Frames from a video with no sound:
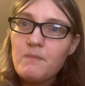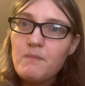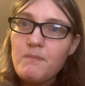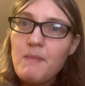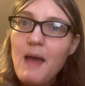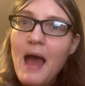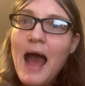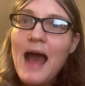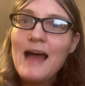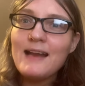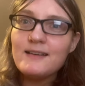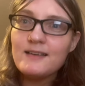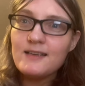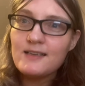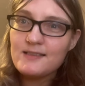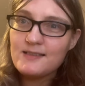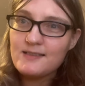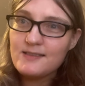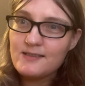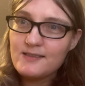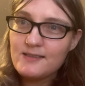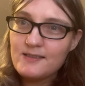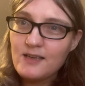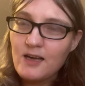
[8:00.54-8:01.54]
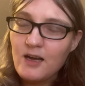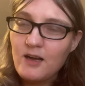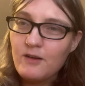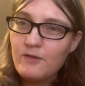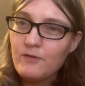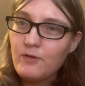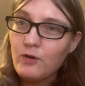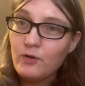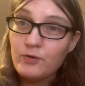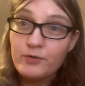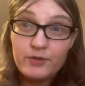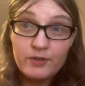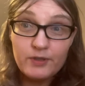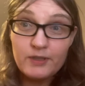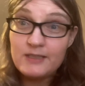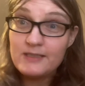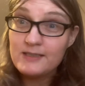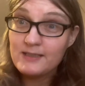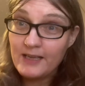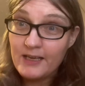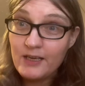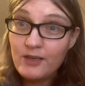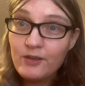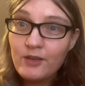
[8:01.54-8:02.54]
madness of
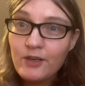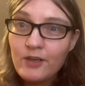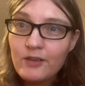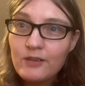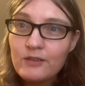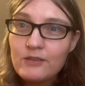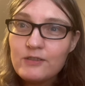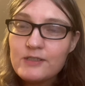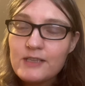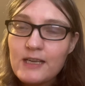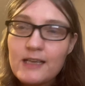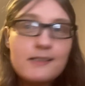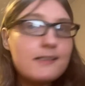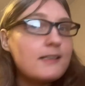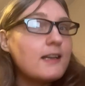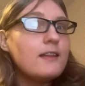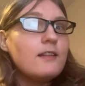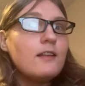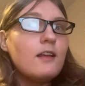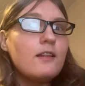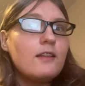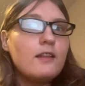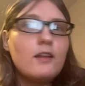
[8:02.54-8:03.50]
Holderlin's later years as saying that,